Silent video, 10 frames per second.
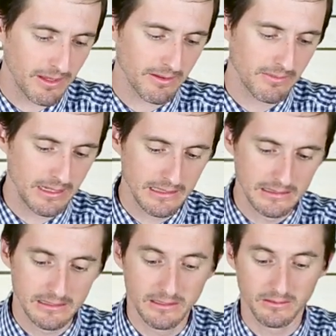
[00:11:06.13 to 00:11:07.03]
about them
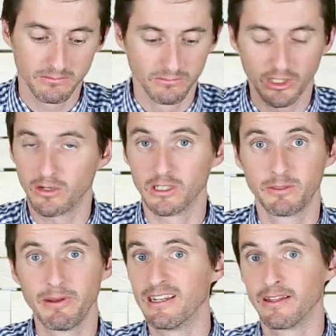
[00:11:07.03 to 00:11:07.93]
is, generally
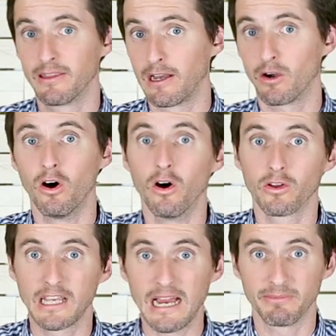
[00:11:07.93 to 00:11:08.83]
speaking, they are
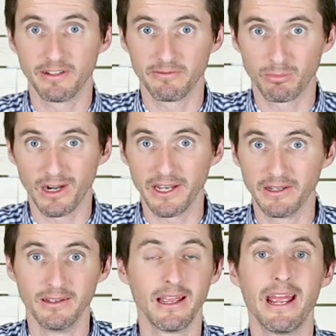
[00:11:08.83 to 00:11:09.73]
all captive
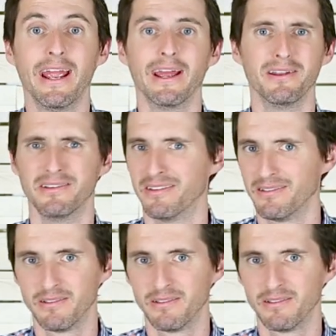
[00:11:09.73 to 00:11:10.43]
bred, and